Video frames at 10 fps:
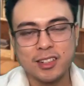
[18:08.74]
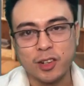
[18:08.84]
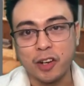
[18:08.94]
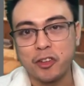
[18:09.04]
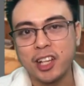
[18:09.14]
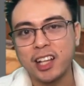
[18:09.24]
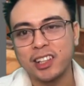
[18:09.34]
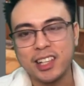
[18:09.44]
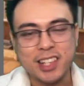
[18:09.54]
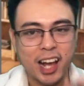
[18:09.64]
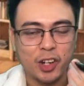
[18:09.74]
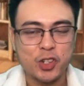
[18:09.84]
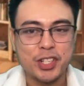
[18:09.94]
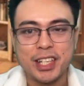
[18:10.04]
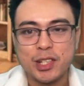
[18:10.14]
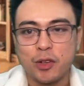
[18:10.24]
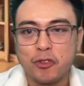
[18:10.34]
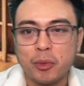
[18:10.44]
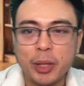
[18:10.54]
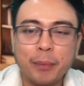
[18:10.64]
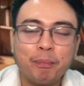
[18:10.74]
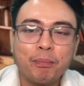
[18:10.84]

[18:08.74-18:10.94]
Sorry for that. It's allergy season for me.